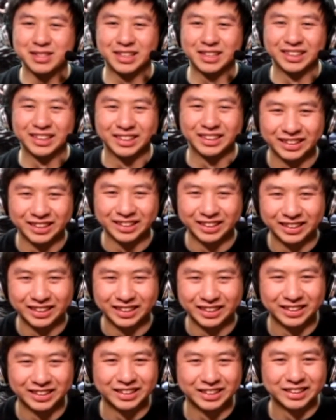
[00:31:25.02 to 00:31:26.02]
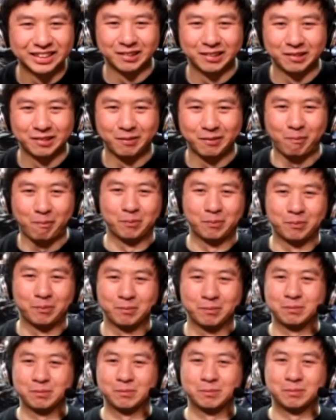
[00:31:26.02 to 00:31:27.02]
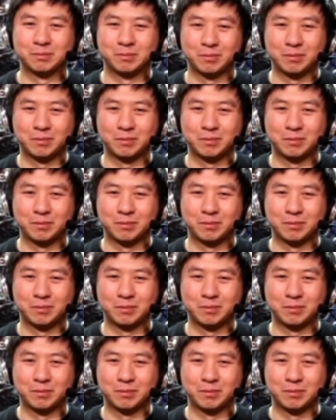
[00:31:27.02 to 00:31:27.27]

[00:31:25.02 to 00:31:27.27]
Yeah, just sitting in a bag somewhere.